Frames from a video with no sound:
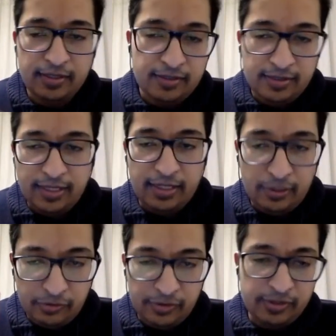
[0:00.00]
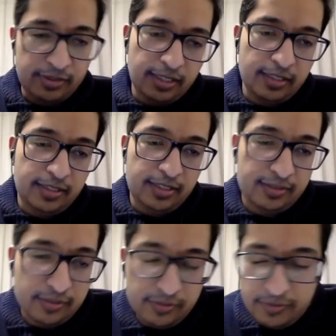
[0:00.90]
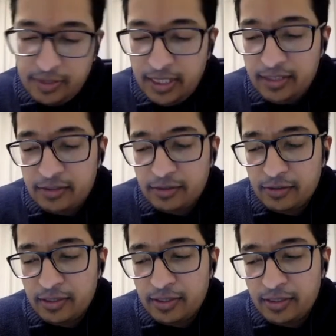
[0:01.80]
2nd house, first thing he'll hit on